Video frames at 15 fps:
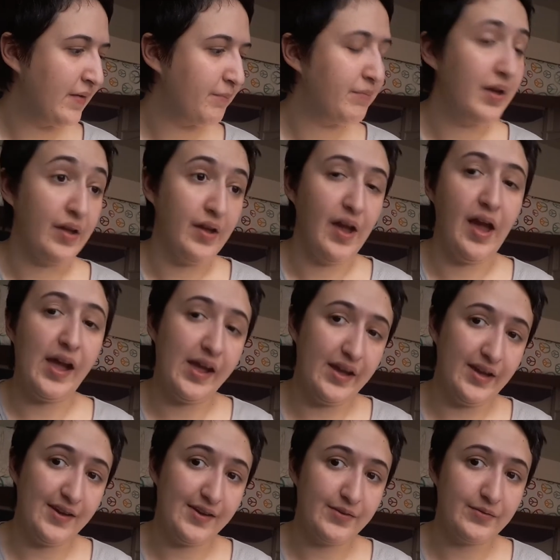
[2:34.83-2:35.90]
But
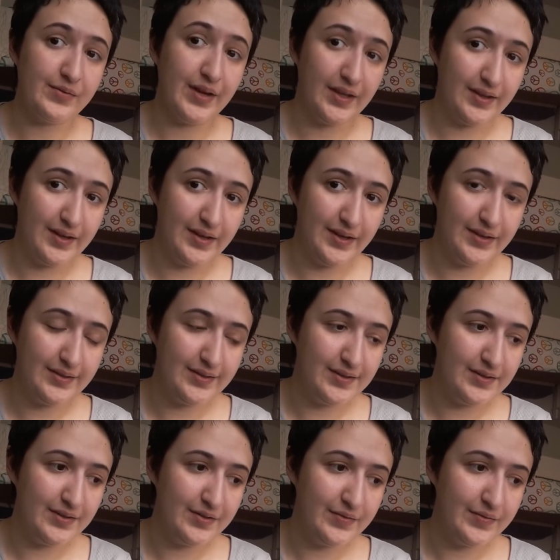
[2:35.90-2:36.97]
I
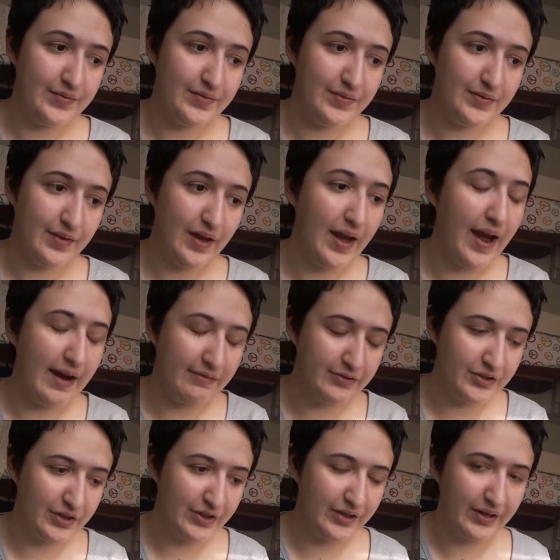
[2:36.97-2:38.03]
realized
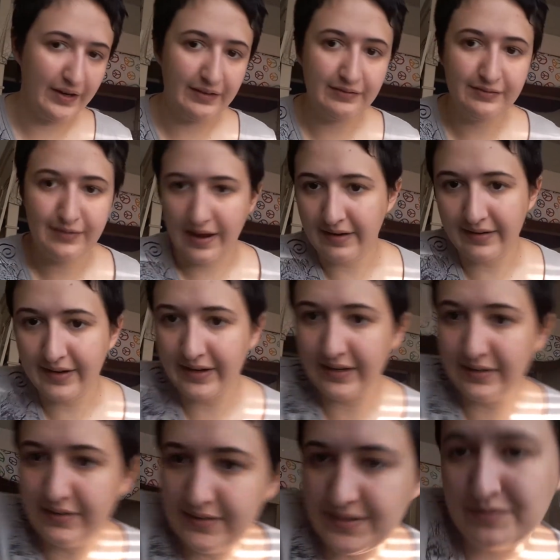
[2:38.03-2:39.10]
after a
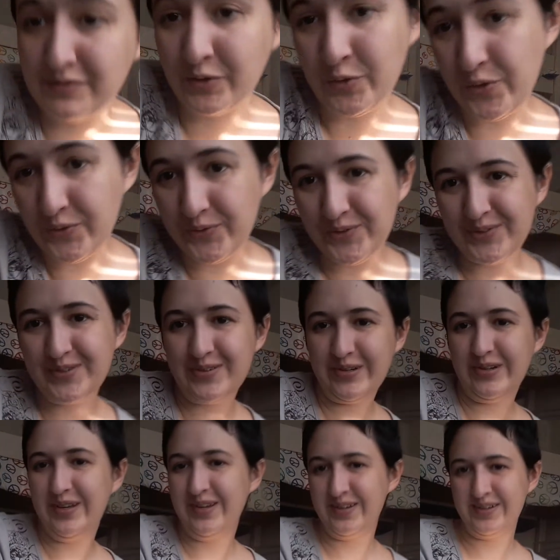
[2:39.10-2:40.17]
very difficult
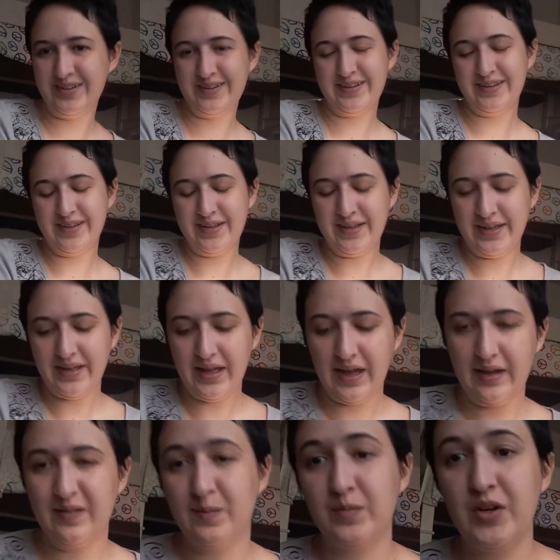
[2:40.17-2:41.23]

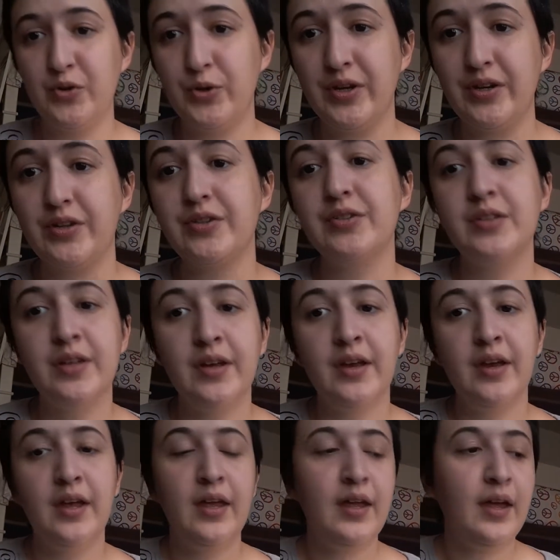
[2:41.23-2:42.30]
New Year's,
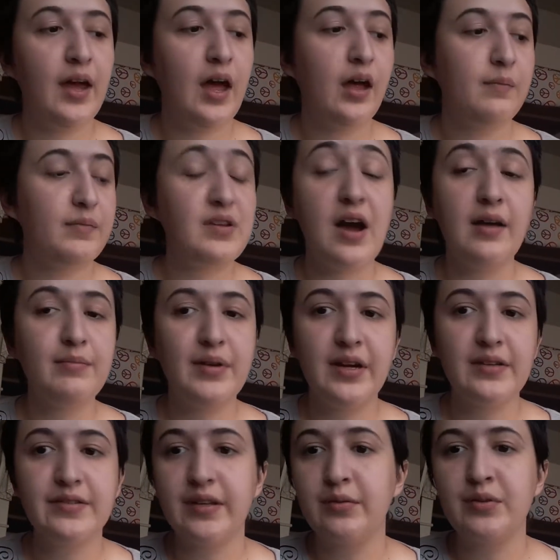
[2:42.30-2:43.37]
not
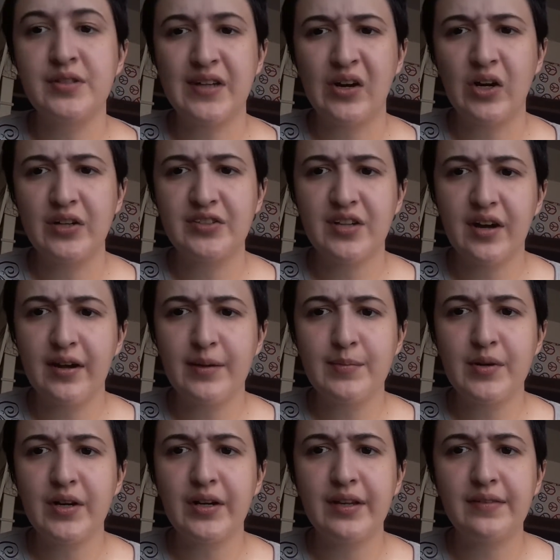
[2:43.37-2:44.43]
because it was a hard time
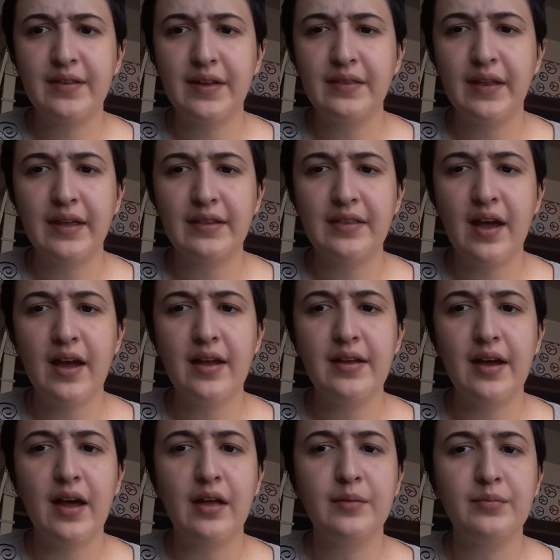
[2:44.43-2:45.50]
or anything like
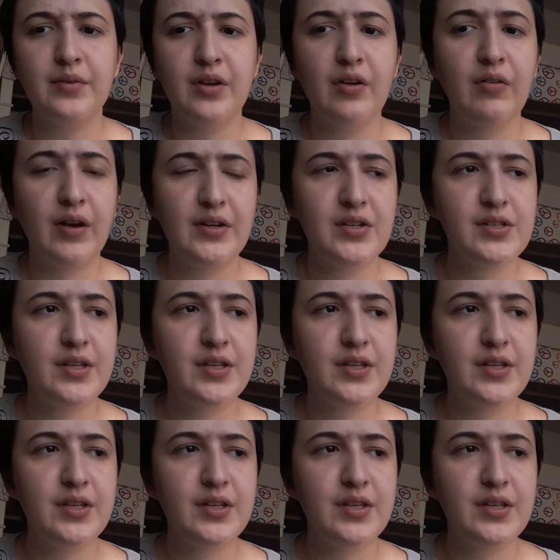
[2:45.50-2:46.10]
that. No, I